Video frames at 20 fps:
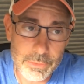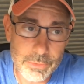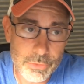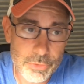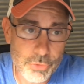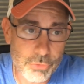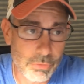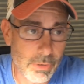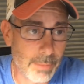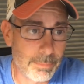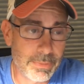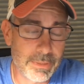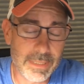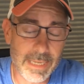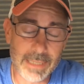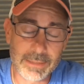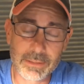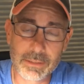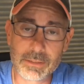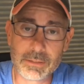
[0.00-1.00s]
trump
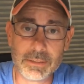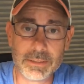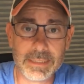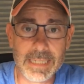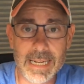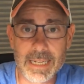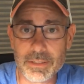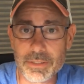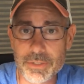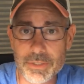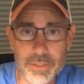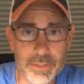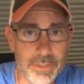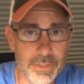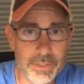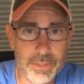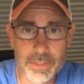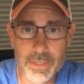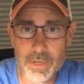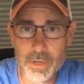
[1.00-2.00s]
technical
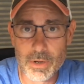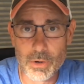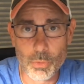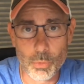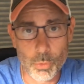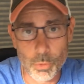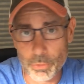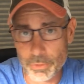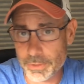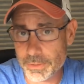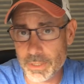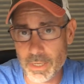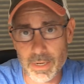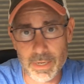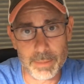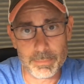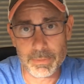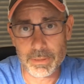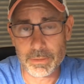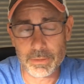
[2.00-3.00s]
analysis all the
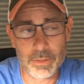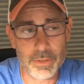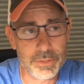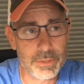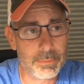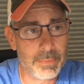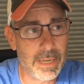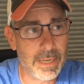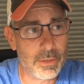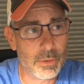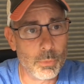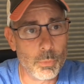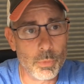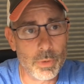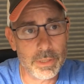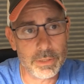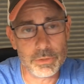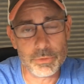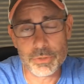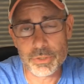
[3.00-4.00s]
time. It doesn't matter
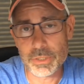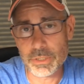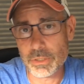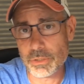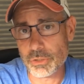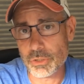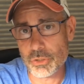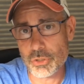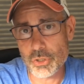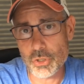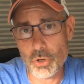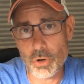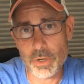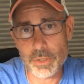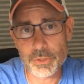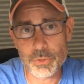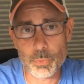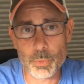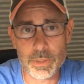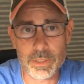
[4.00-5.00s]
what you see on your
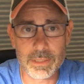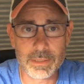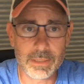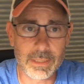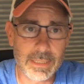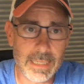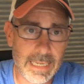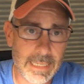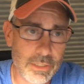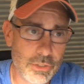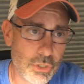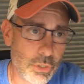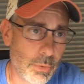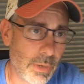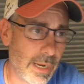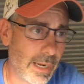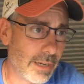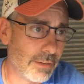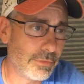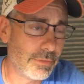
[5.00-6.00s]
charts, what indicators you
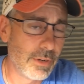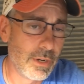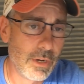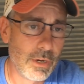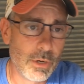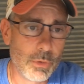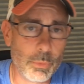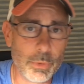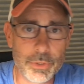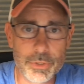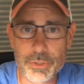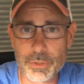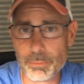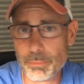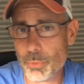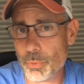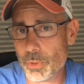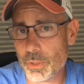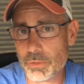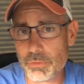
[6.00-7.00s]
have, what
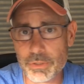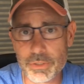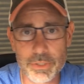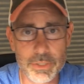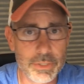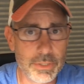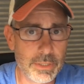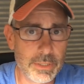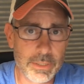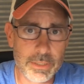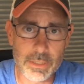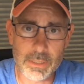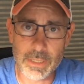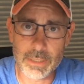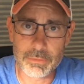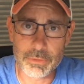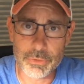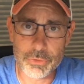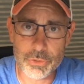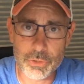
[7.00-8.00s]
support or resistance
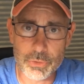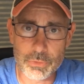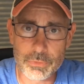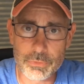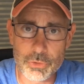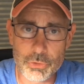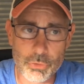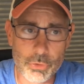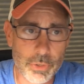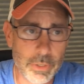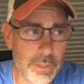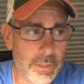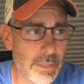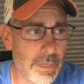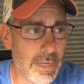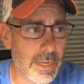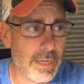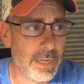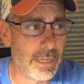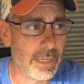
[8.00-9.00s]
levels you've drawn.
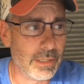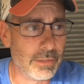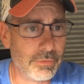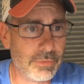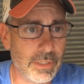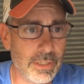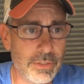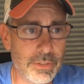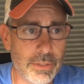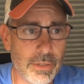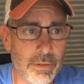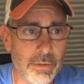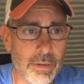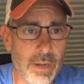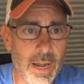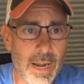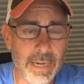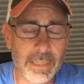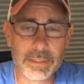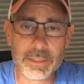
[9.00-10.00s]
If there's a
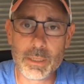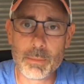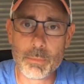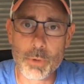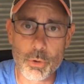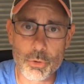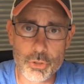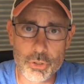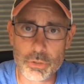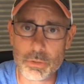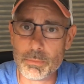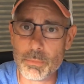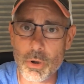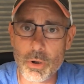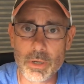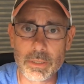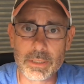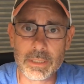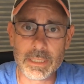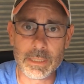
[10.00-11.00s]
highly emotional
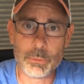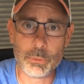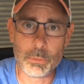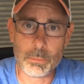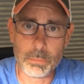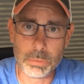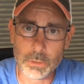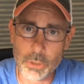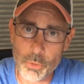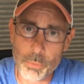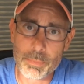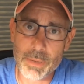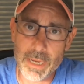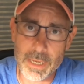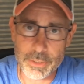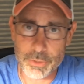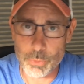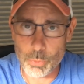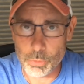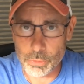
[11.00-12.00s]
market, it will blow
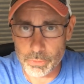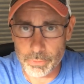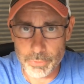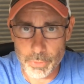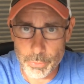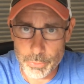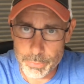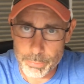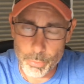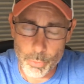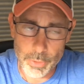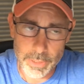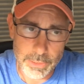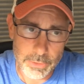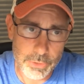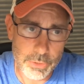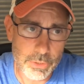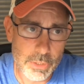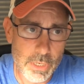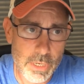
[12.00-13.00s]
past all of those
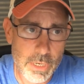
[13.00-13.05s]
points.